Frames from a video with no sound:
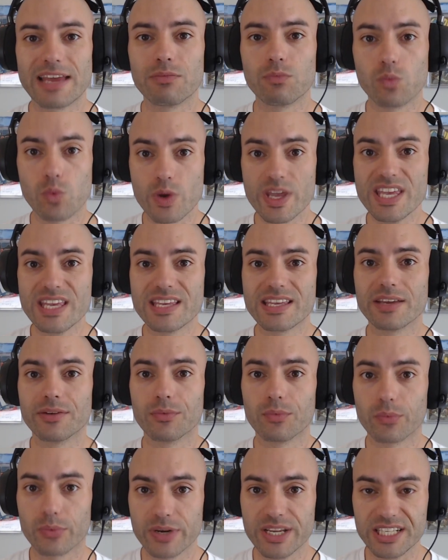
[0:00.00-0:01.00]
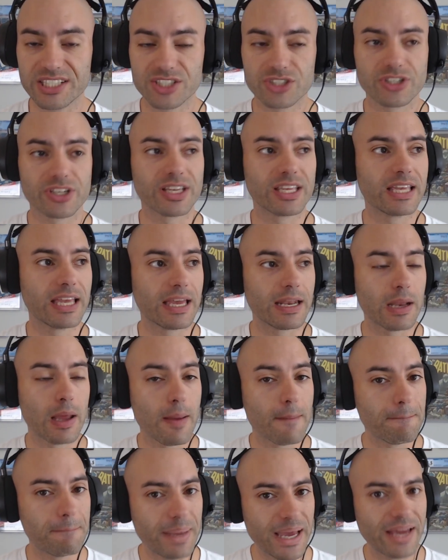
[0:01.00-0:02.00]
we can reach to get
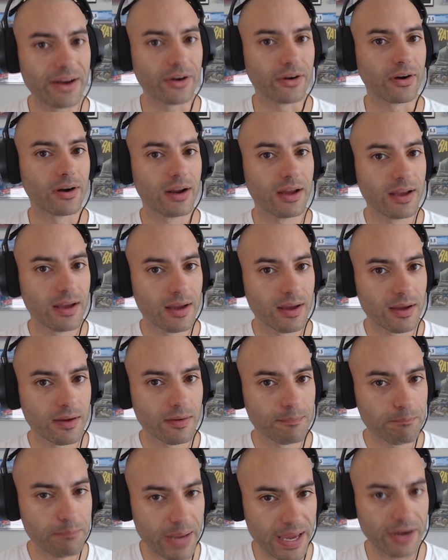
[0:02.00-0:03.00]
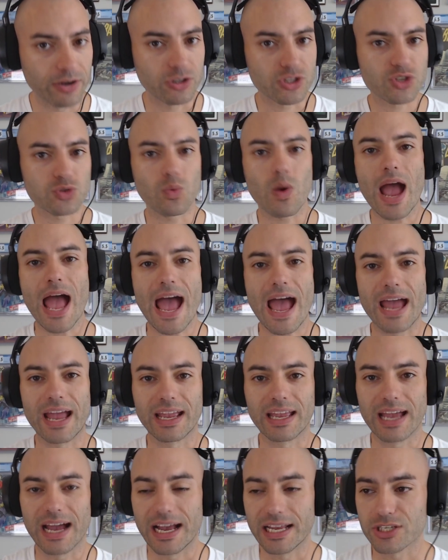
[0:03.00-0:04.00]
better swag,
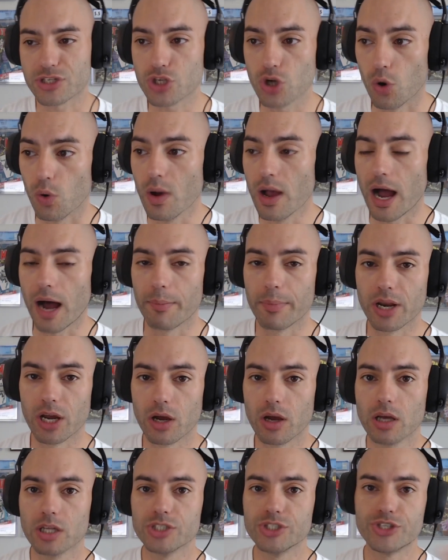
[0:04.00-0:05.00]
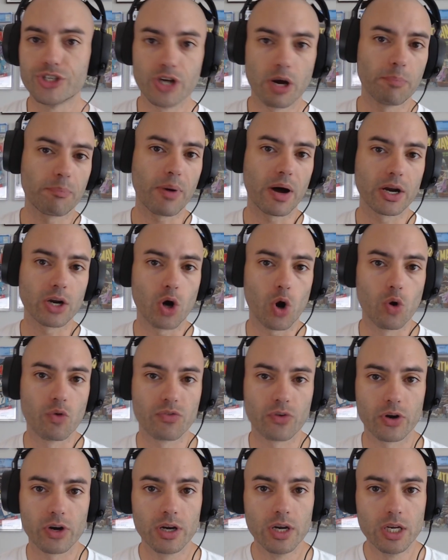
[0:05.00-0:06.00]
guys. So I'm gonna jump on
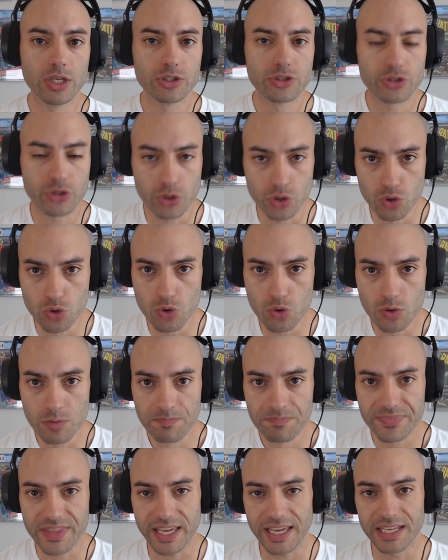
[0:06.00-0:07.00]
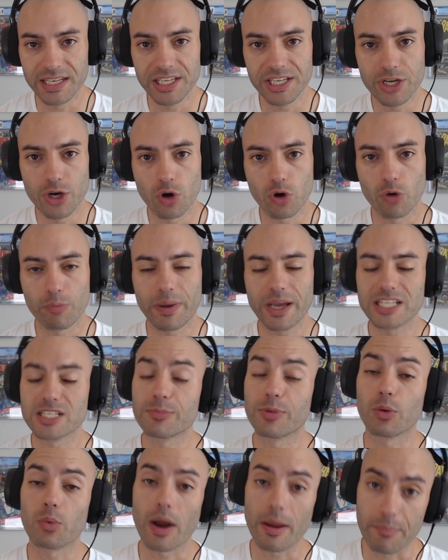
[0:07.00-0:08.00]
over to the IndieGoGo page. I'll be
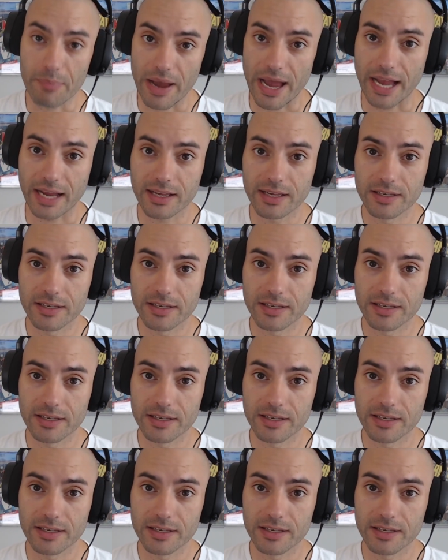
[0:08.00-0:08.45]
right back.